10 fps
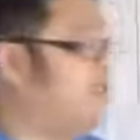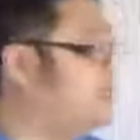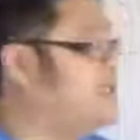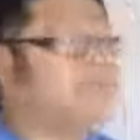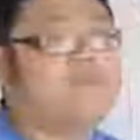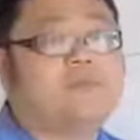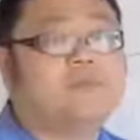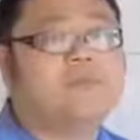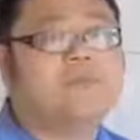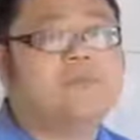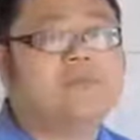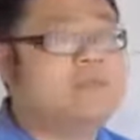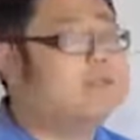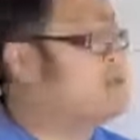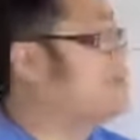intercept form.
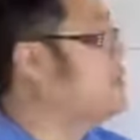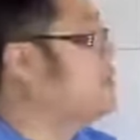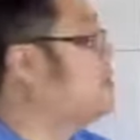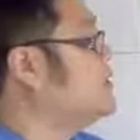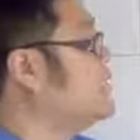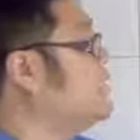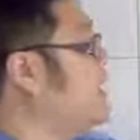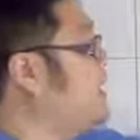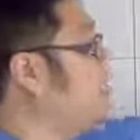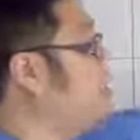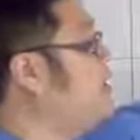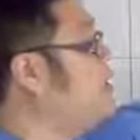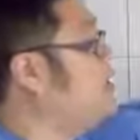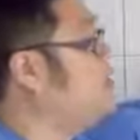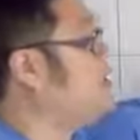Yes? So now we
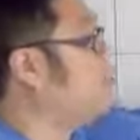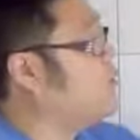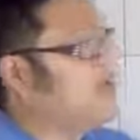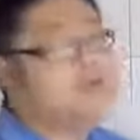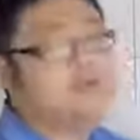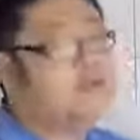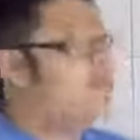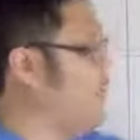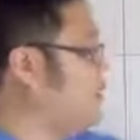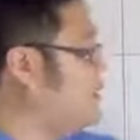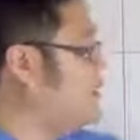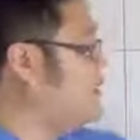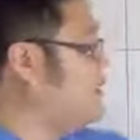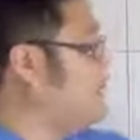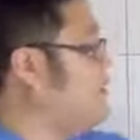know the equation of the
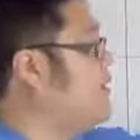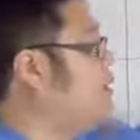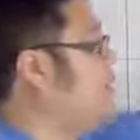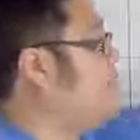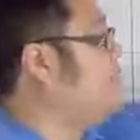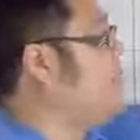line that